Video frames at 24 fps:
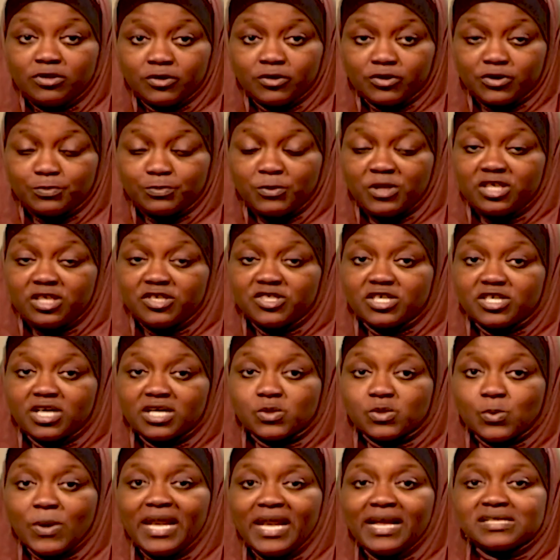speech as
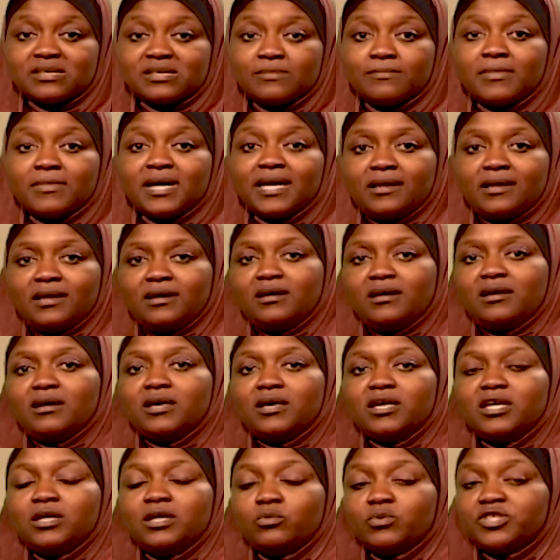well as the manner
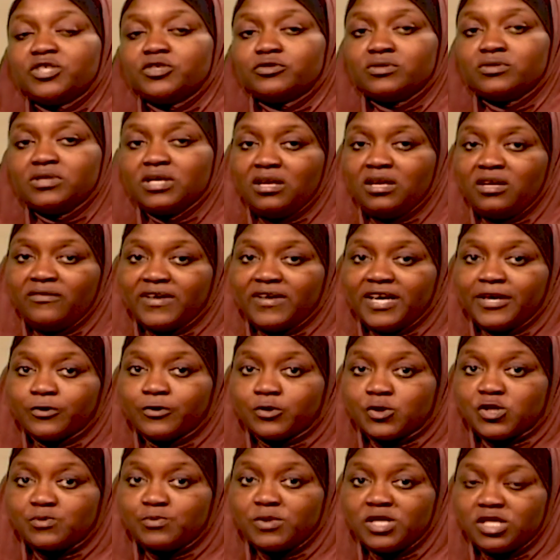in which you deliver your
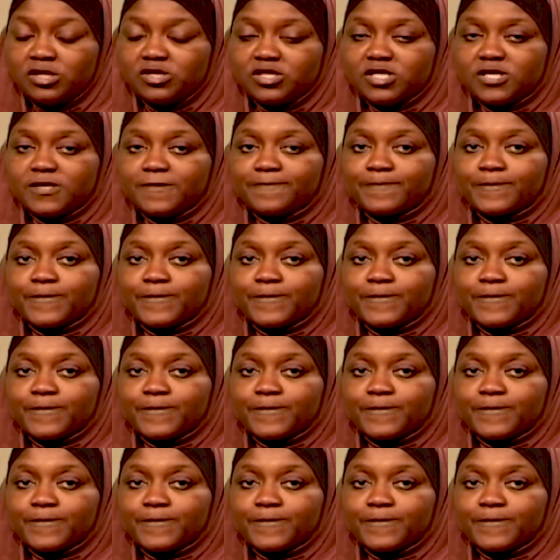speech.